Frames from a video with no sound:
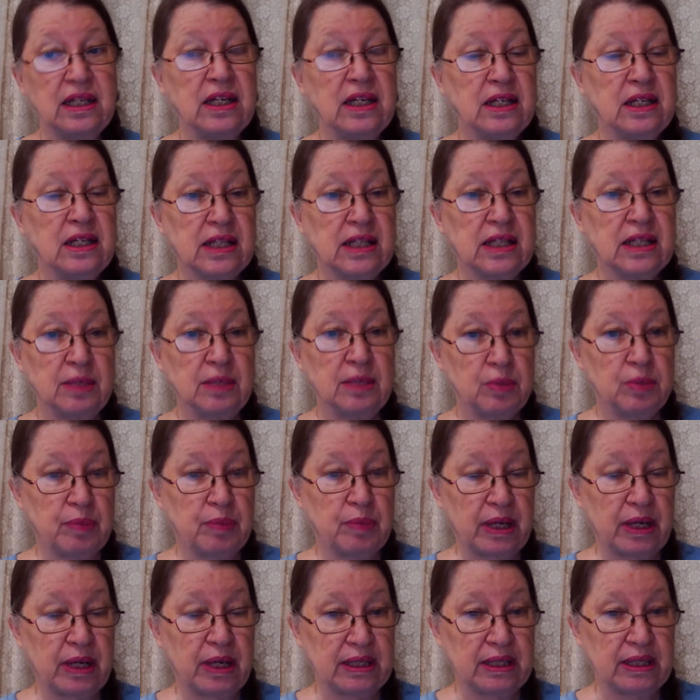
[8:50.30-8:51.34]
Keep your
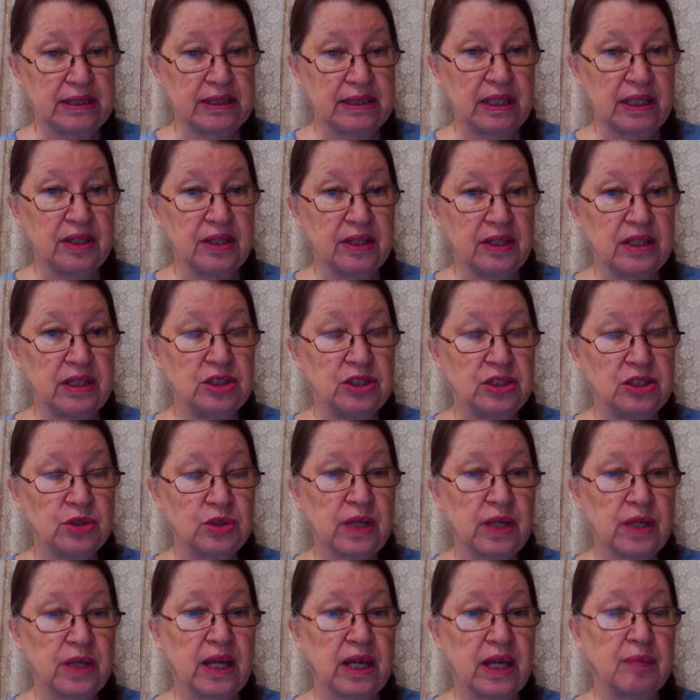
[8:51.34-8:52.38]
body as healthy as you
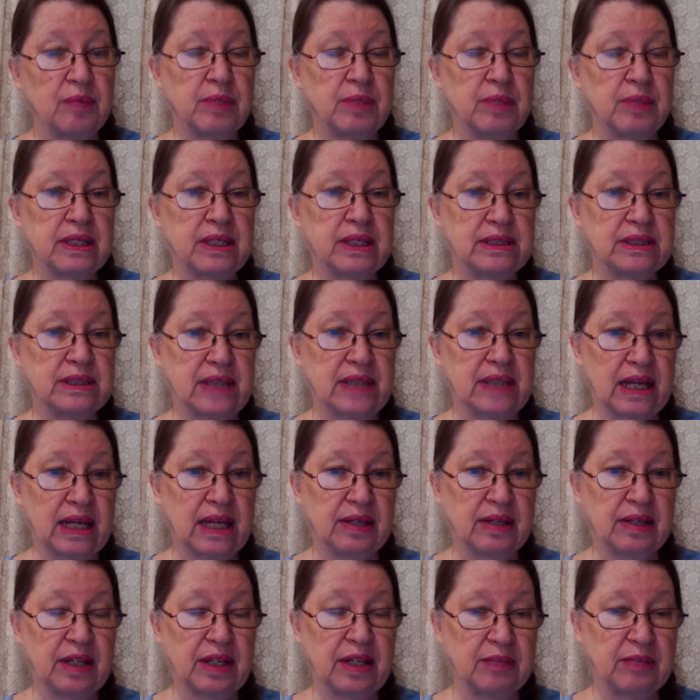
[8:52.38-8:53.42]
can, because that
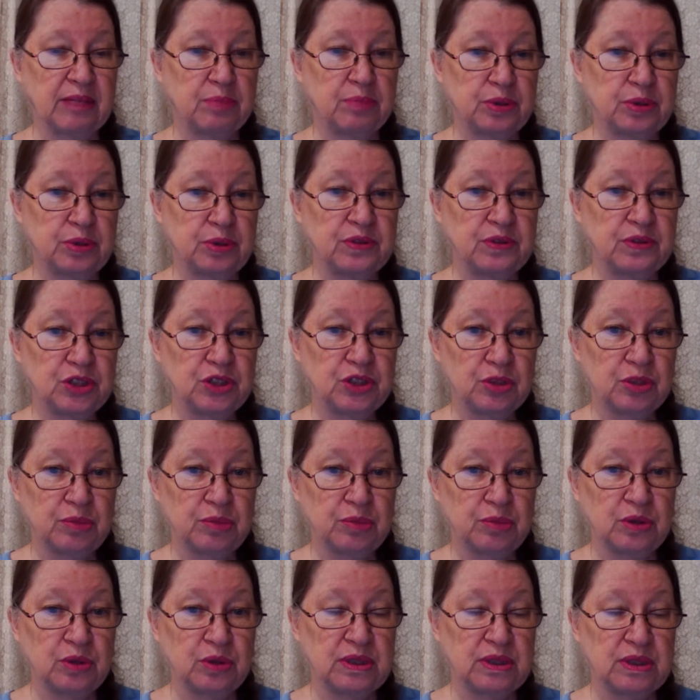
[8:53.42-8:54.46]
improves your
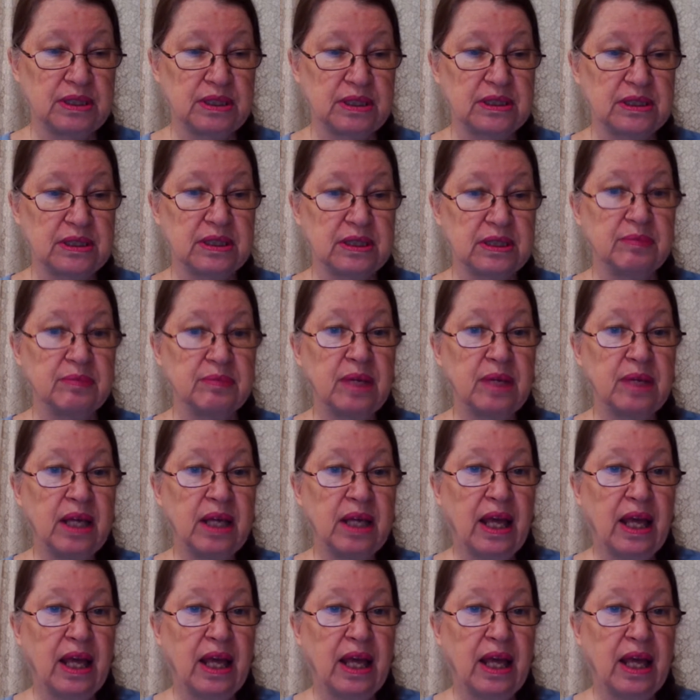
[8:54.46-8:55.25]
immune system.